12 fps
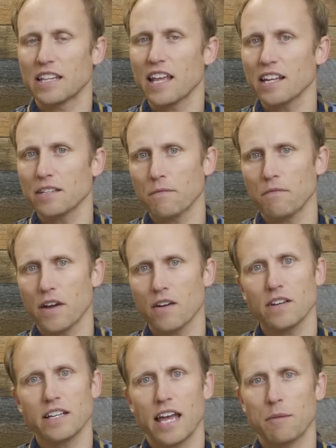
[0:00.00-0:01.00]
and that is a
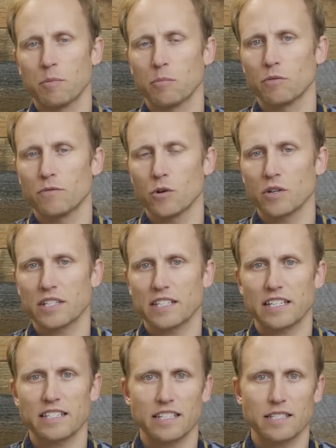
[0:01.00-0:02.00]
very capable
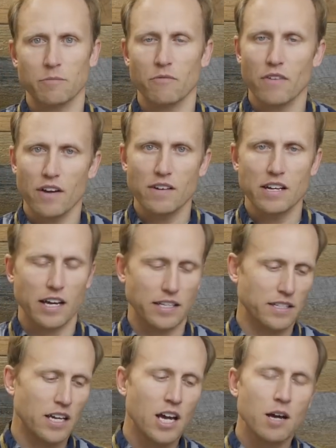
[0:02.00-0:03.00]
focusing system. Very nice.